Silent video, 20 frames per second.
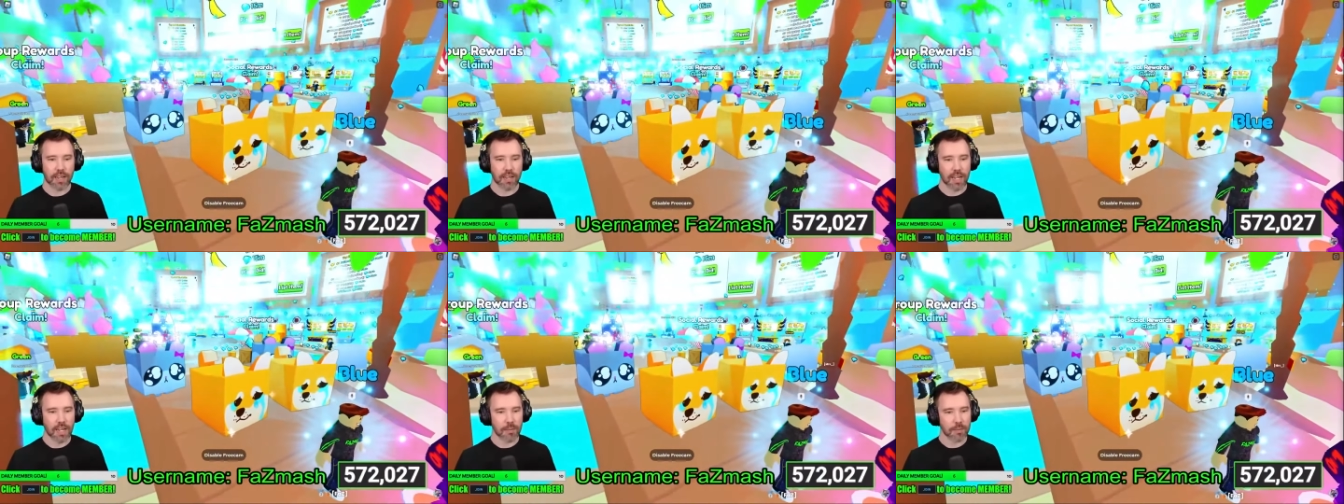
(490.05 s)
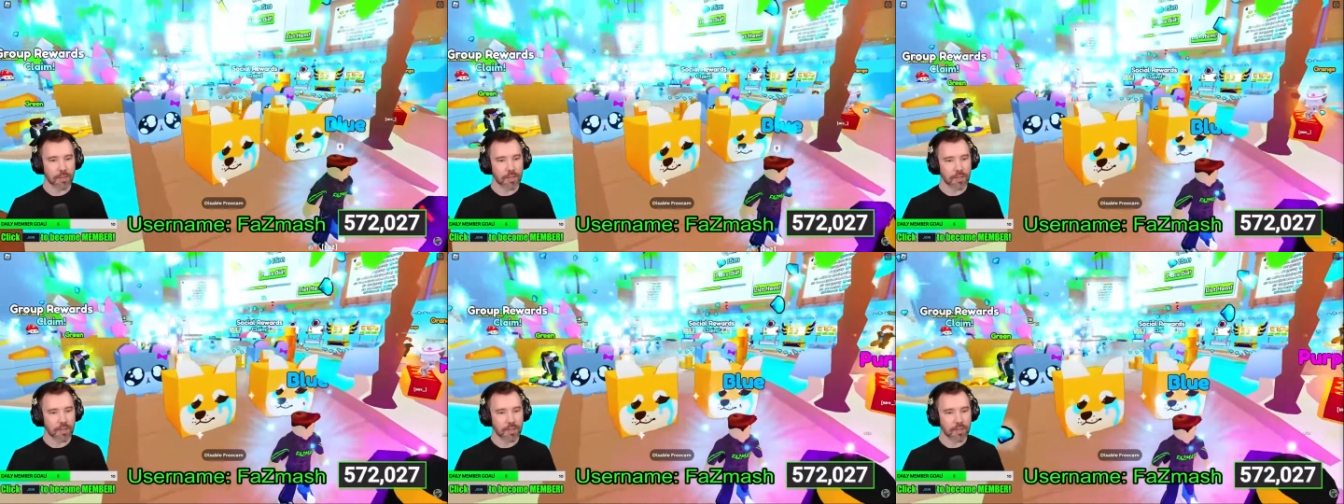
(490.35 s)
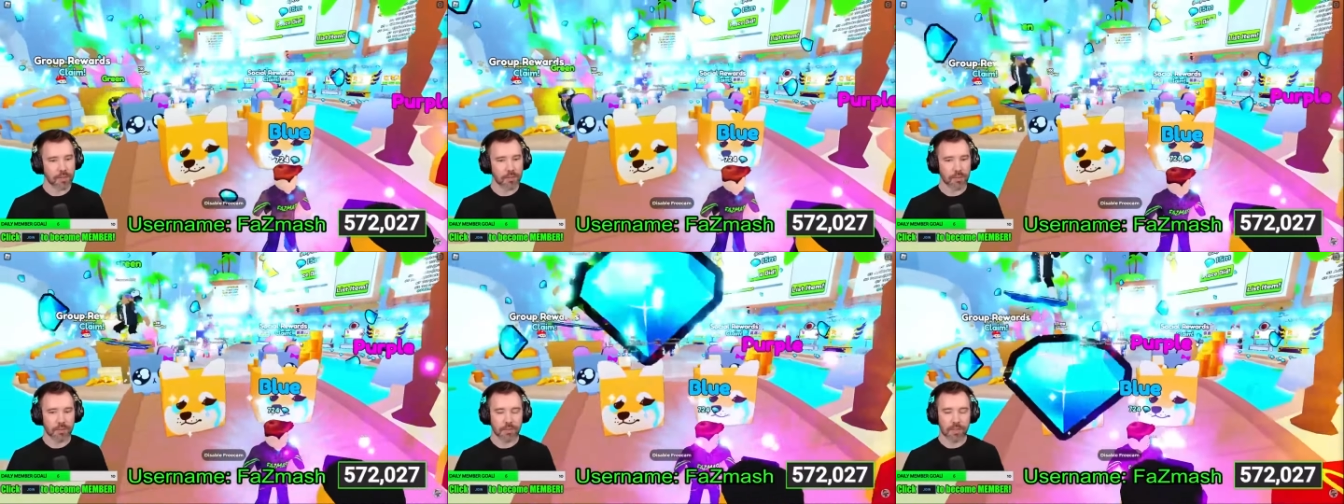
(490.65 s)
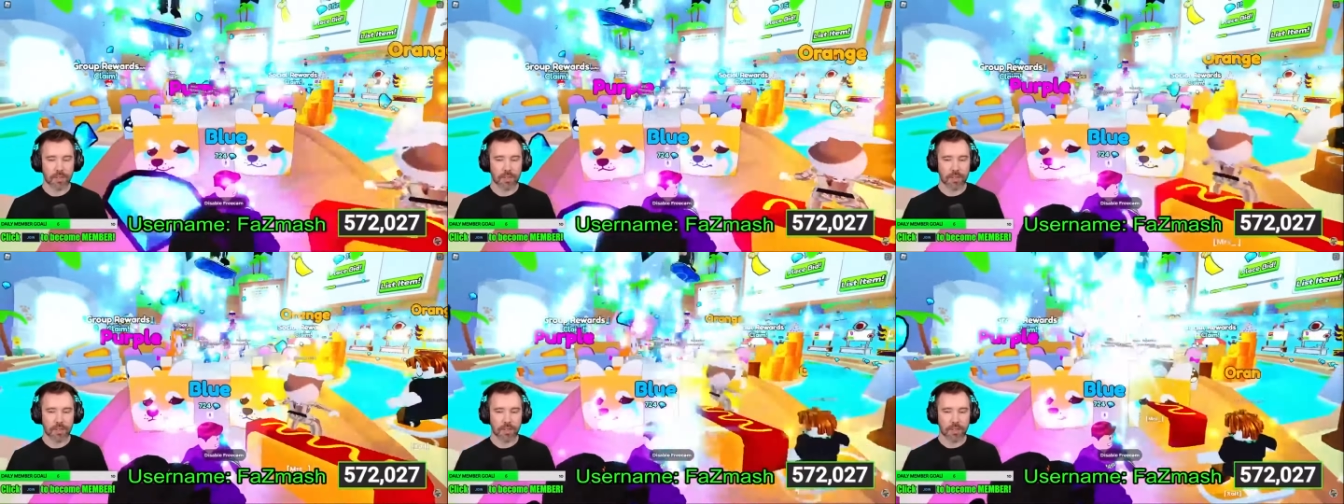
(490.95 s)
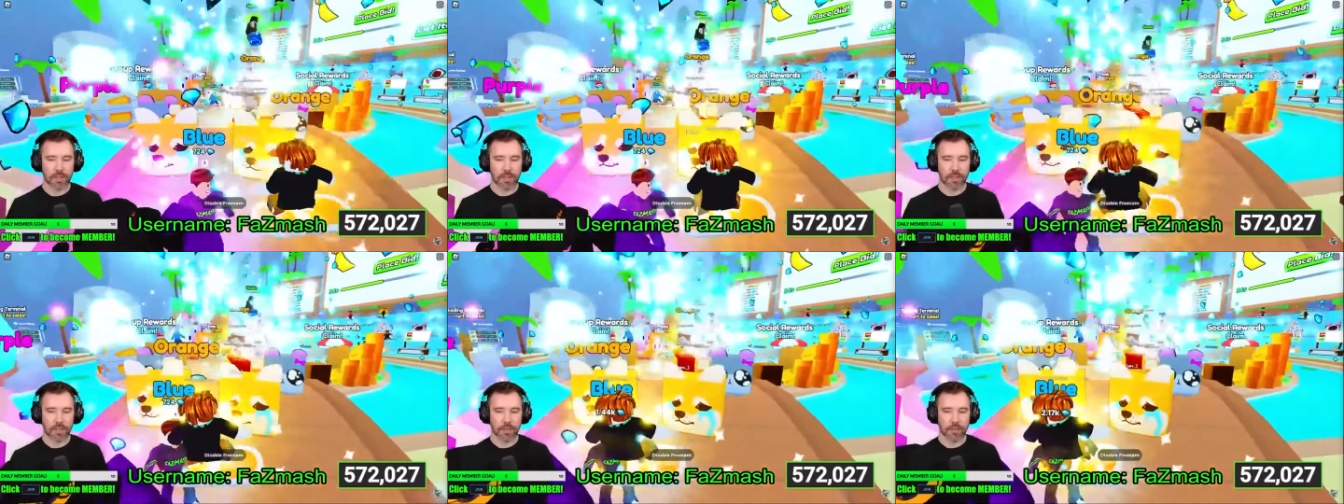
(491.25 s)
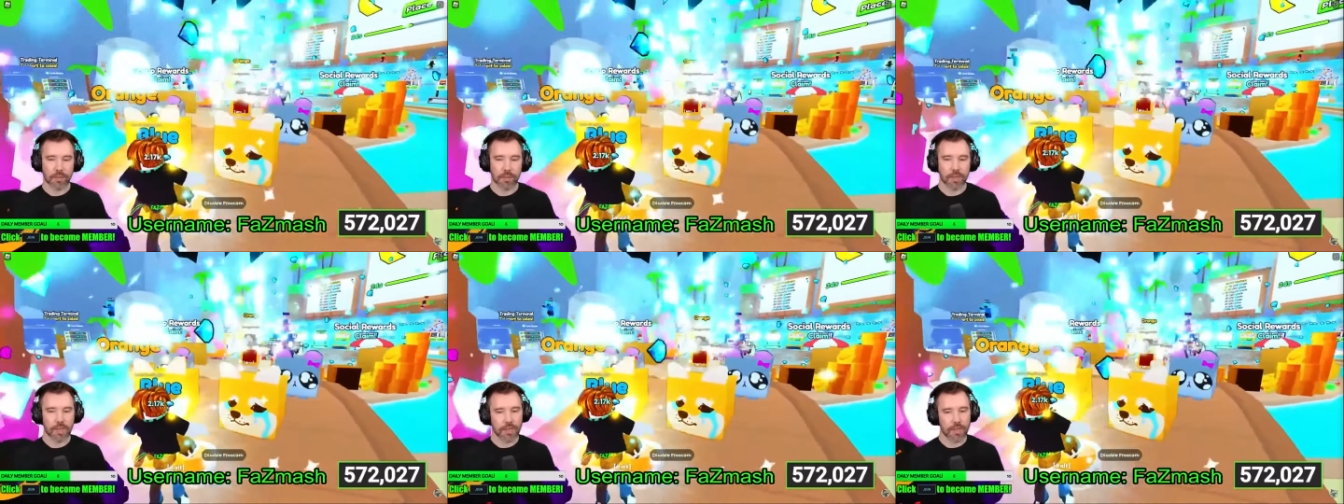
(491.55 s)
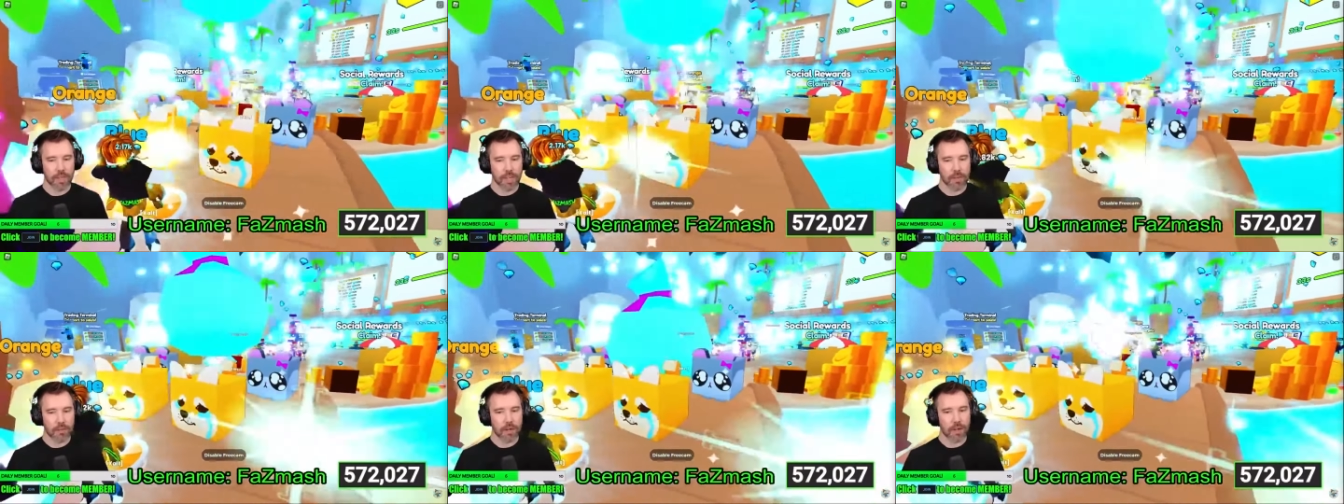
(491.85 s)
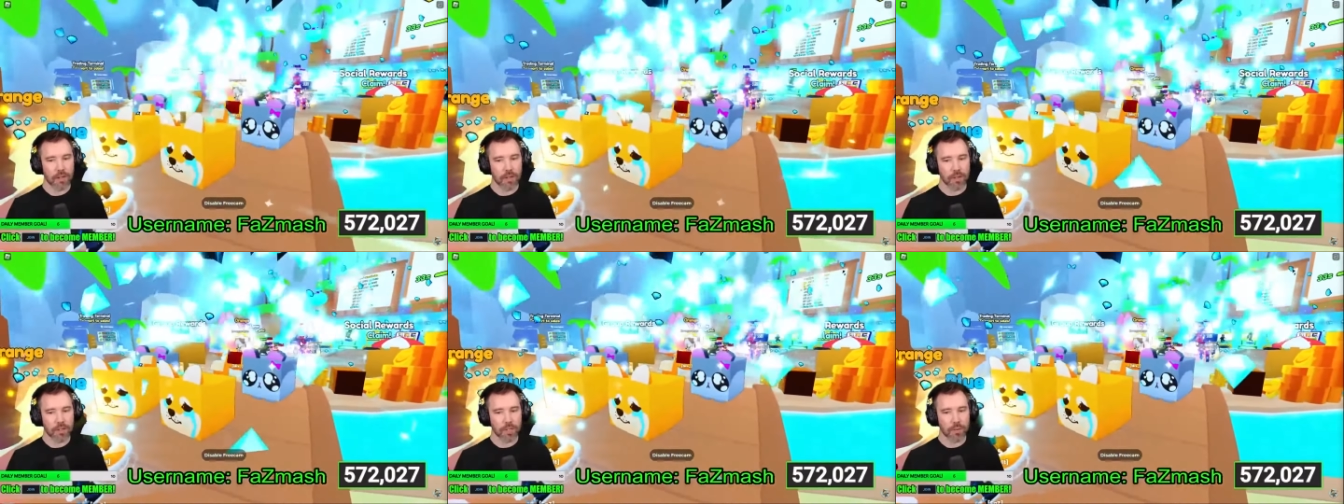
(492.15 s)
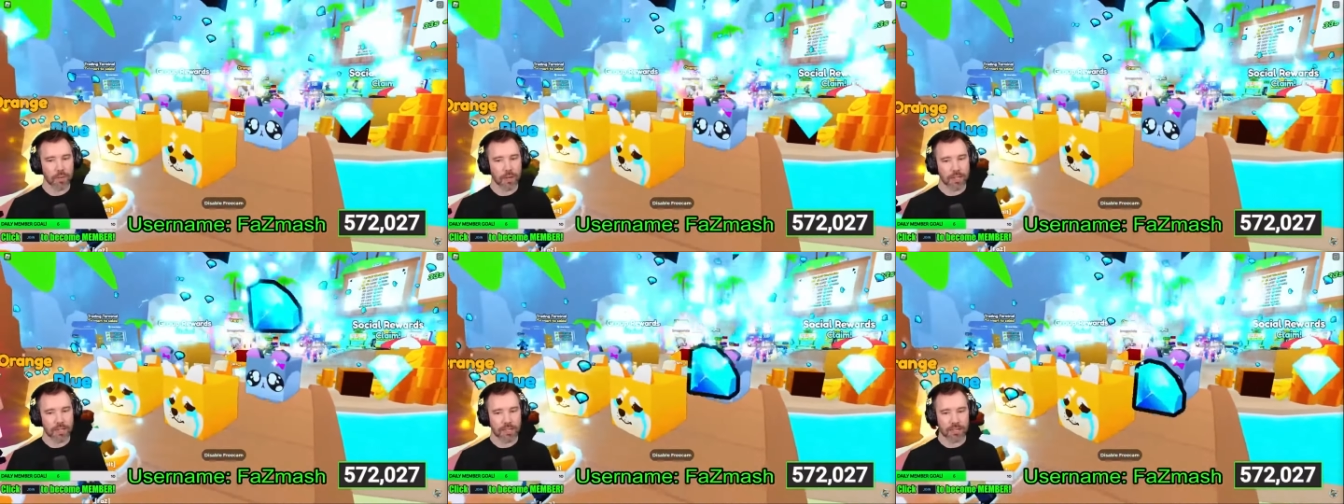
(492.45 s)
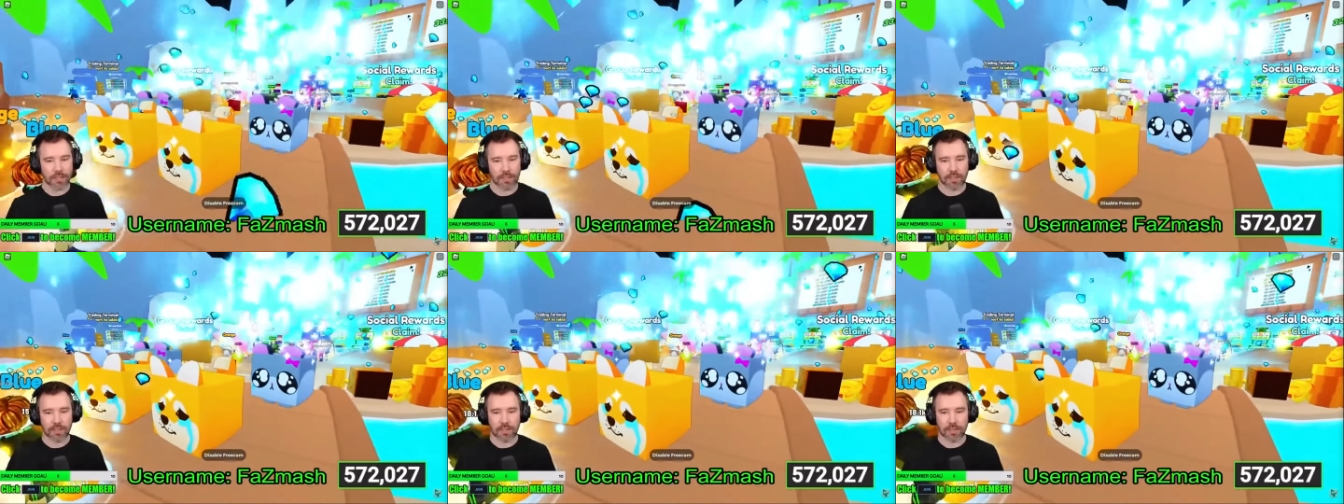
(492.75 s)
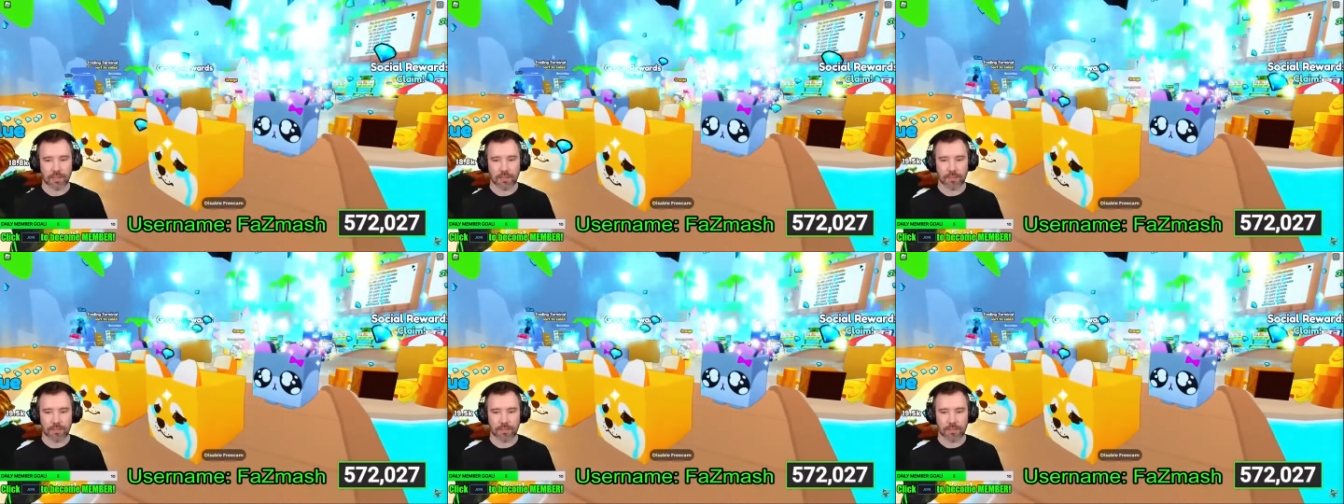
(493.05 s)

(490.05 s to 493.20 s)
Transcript: hamster. What do you think about those pets?